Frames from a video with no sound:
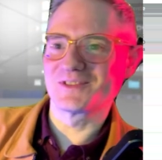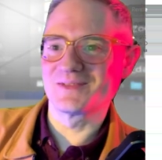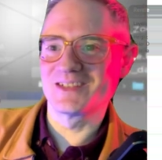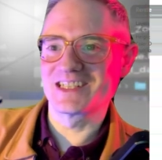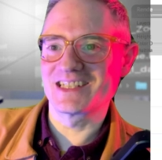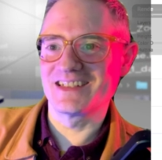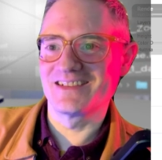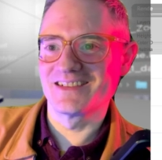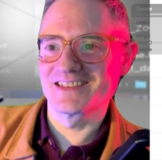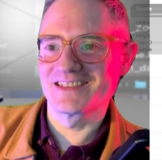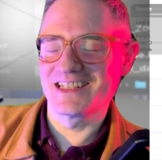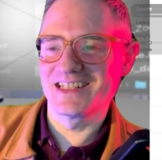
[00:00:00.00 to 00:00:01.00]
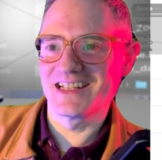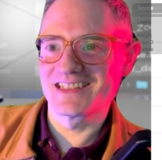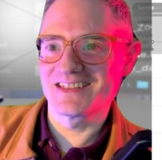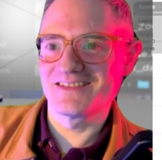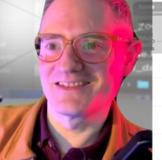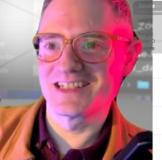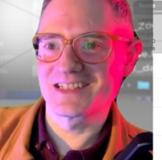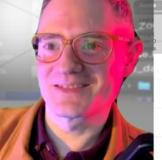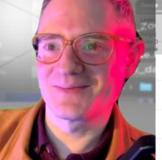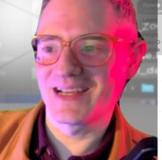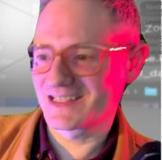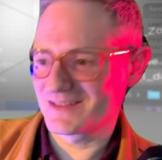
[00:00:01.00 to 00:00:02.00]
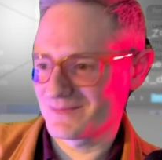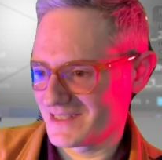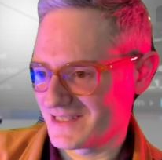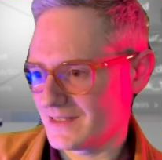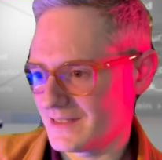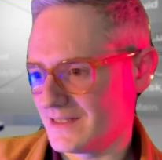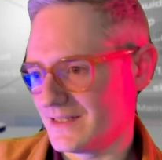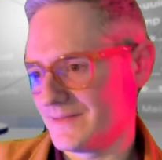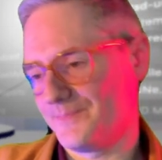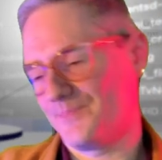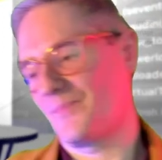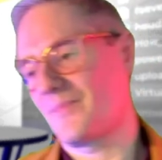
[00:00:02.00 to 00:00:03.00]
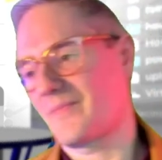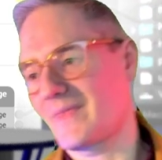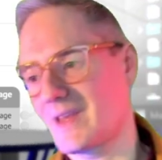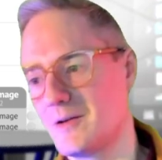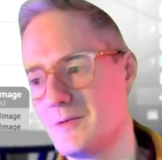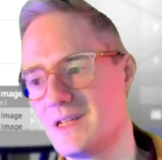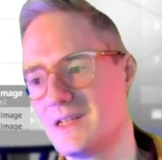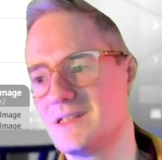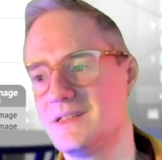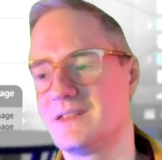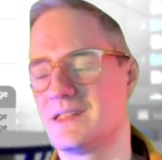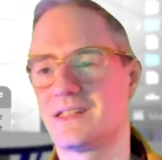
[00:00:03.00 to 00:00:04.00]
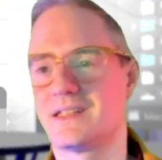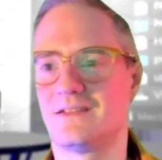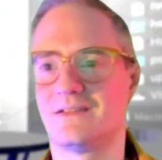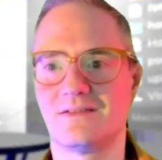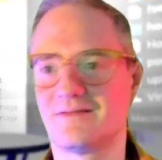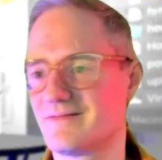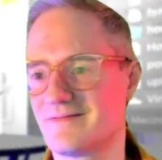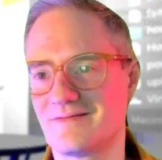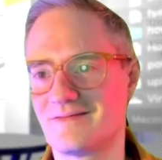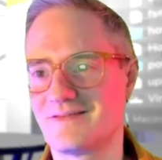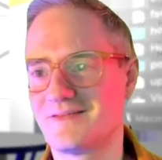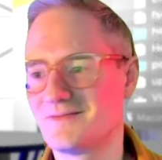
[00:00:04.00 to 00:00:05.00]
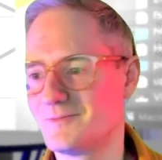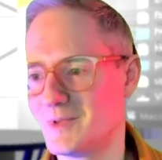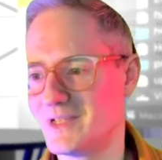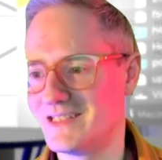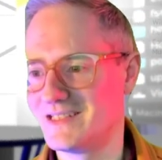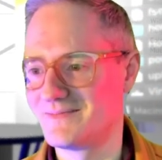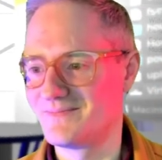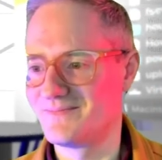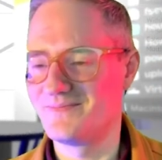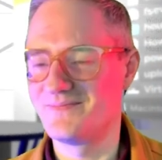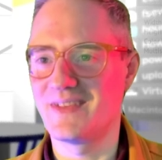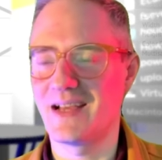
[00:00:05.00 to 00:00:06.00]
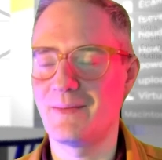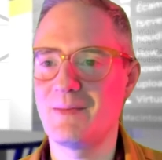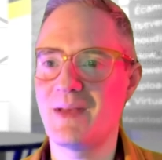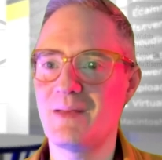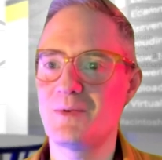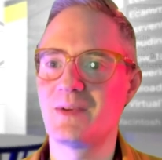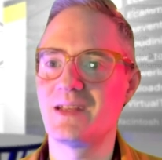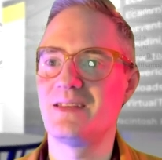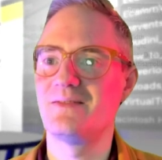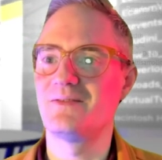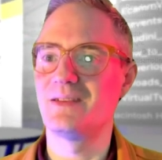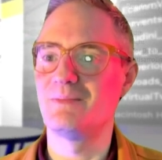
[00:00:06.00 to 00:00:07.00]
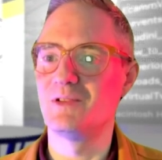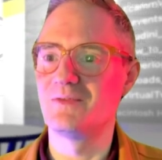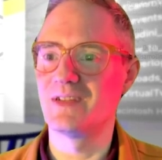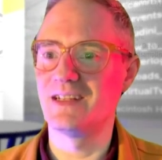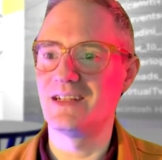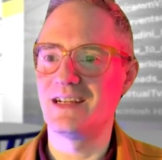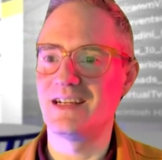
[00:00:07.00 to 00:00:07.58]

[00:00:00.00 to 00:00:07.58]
the materials in as you would expect, but look, we can do this whole weird... I mean, maybe we move it...